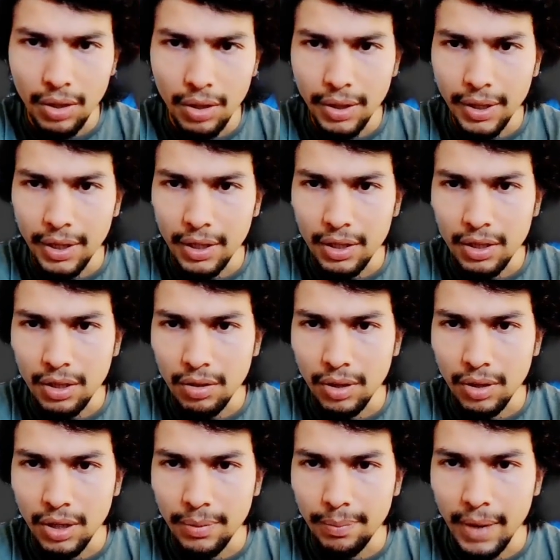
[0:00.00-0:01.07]
it's
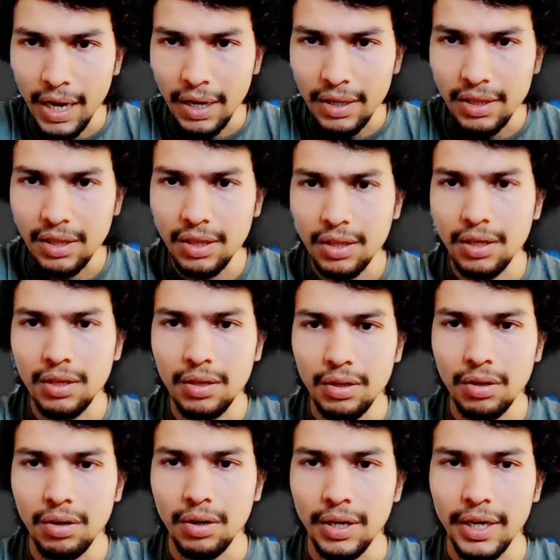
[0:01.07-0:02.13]
only mask,
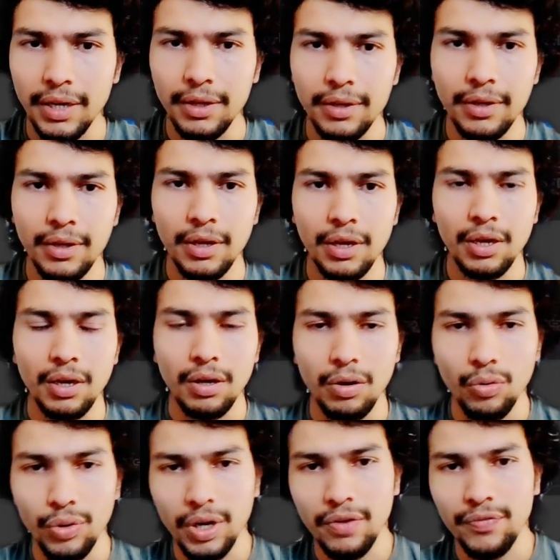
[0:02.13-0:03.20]
okay,
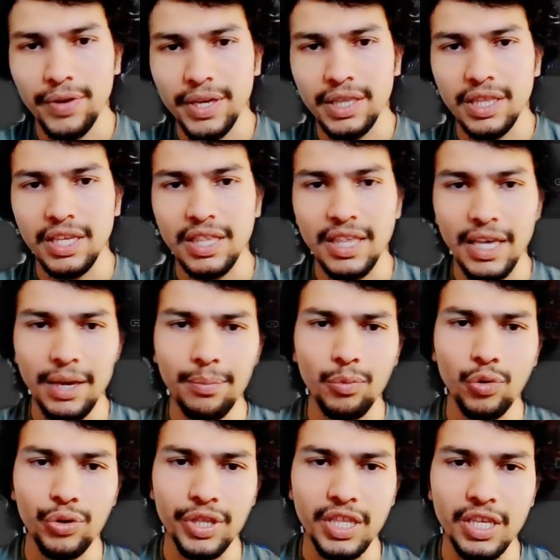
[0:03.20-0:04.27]
will be the same,
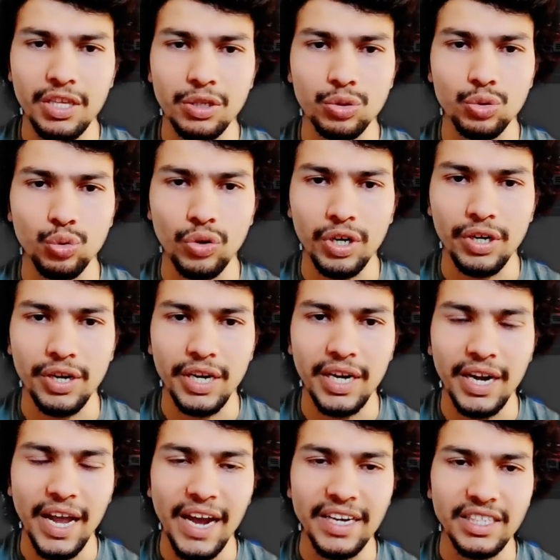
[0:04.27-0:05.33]
which is
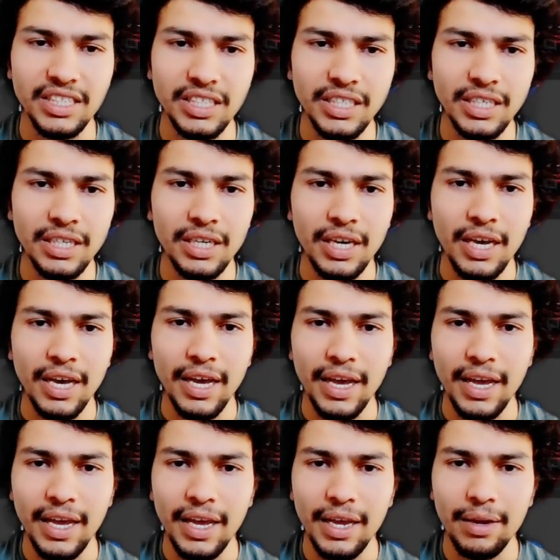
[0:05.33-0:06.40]
290.
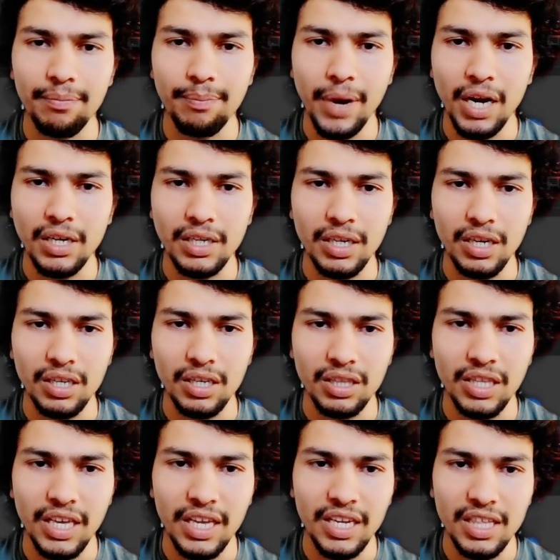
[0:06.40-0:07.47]
And but
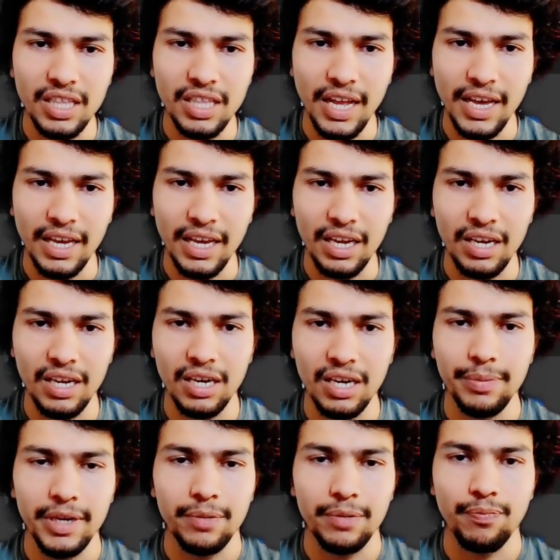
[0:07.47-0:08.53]
there is like a
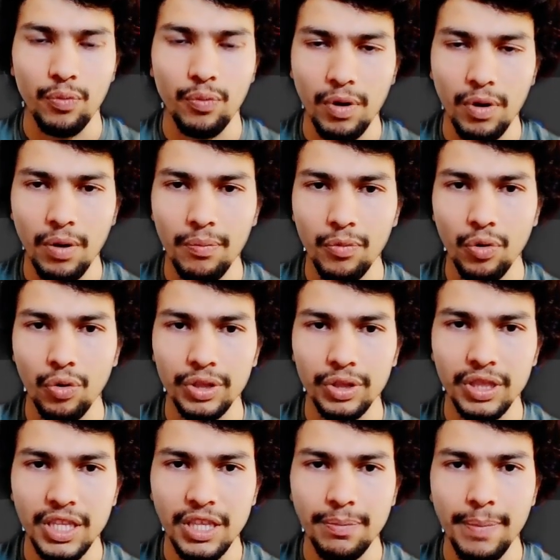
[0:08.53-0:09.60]
little bit problem
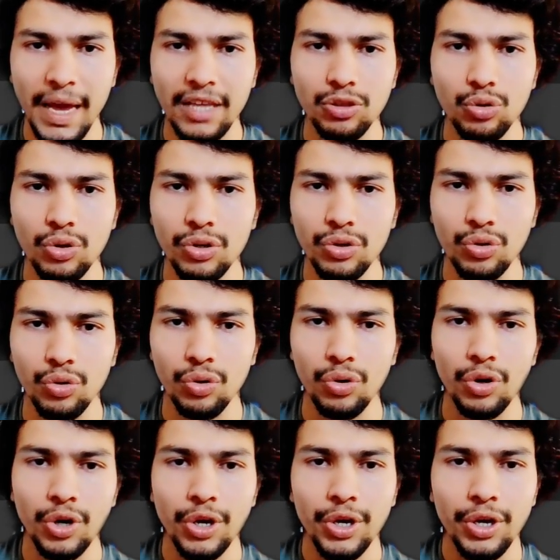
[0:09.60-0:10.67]
on this method. So
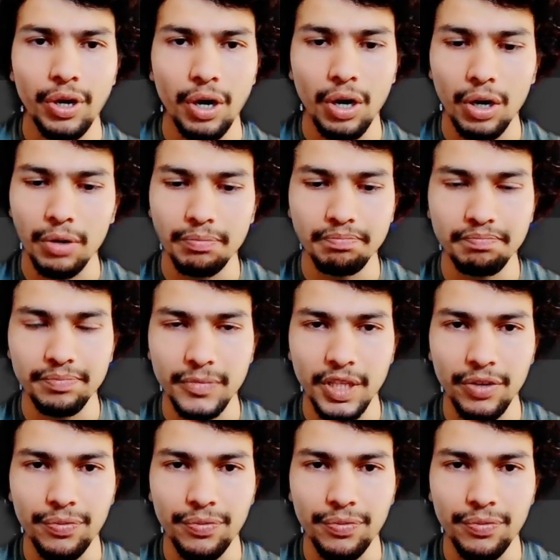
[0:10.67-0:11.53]
if